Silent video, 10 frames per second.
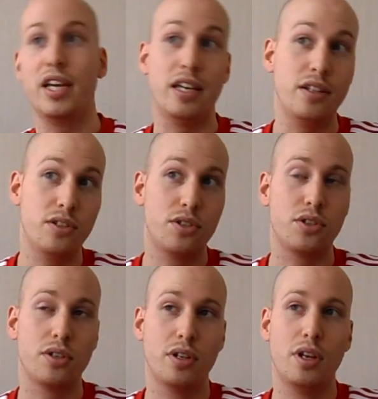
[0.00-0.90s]

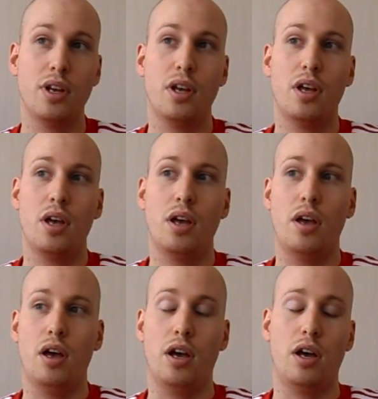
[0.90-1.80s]
needs,
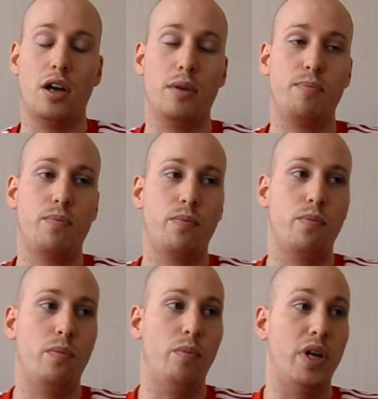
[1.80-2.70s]

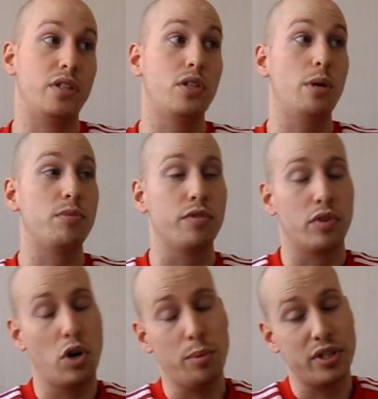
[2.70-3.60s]
in terms of
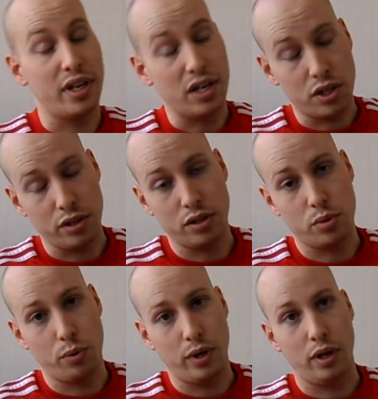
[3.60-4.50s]
accommodation
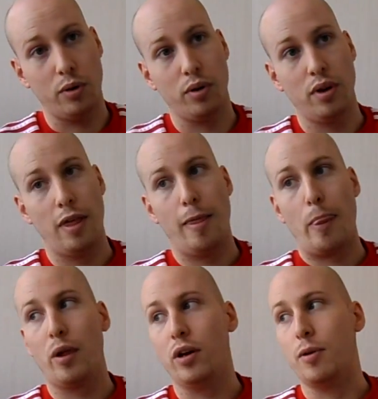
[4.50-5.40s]
as well,
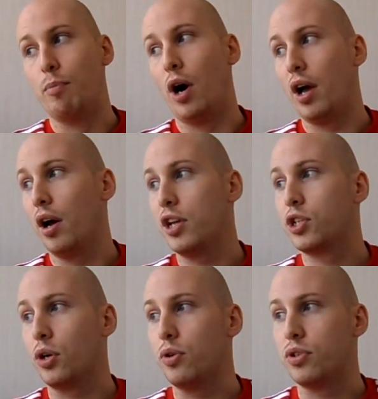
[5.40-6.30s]
I
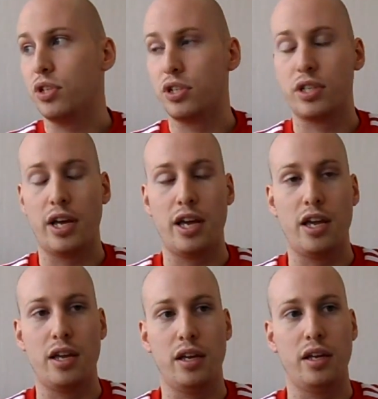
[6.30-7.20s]
chose to
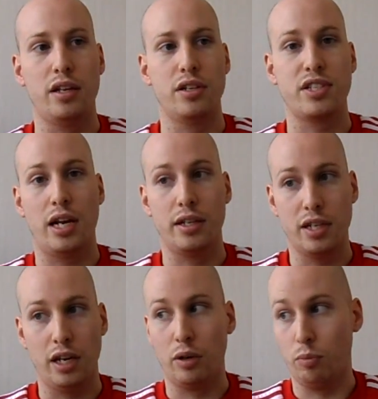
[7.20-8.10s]
stay in
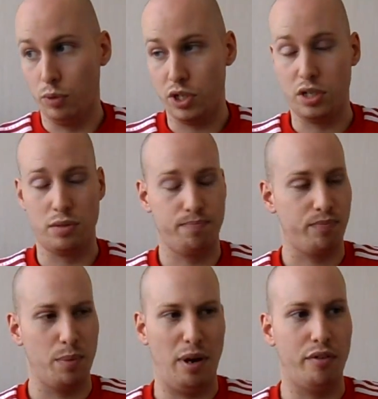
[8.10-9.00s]
Saladeng, which is
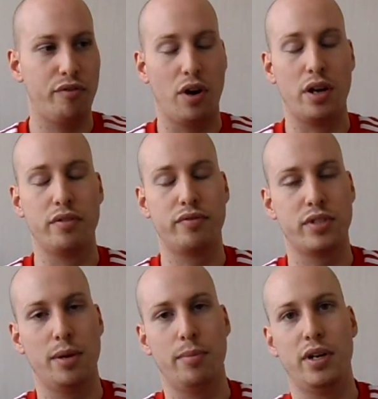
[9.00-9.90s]
about
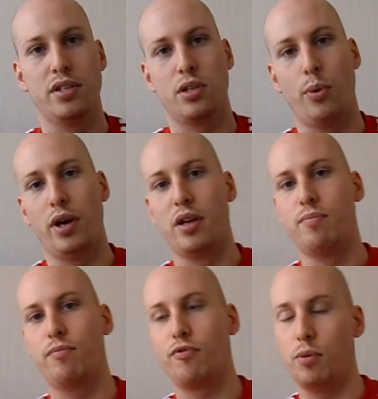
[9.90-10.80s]
5-10 minutes away
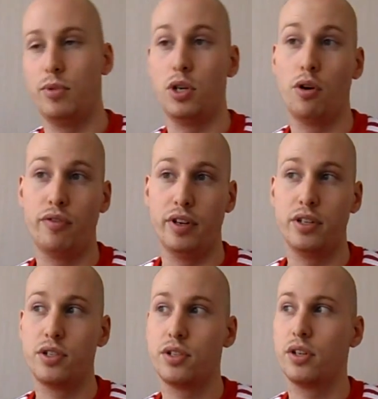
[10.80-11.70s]
from the
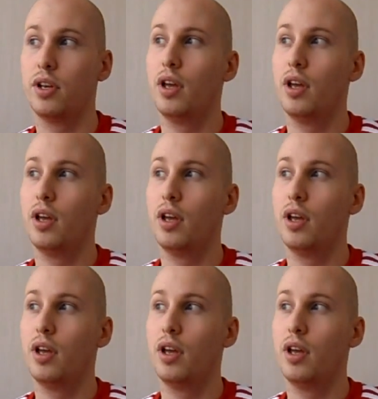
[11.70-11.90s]
office,